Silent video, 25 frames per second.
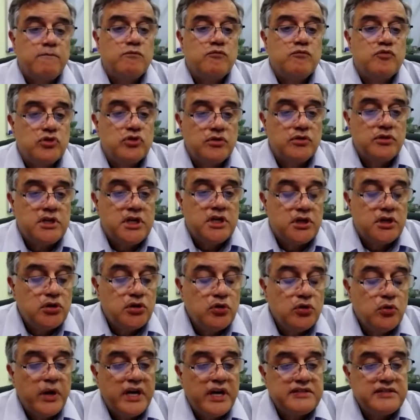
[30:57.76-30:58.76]
so there are
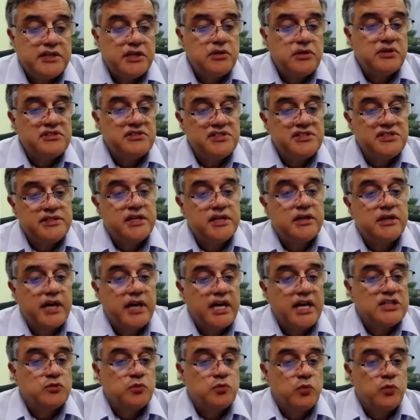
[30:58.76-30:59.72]
two ways that you can synchronize.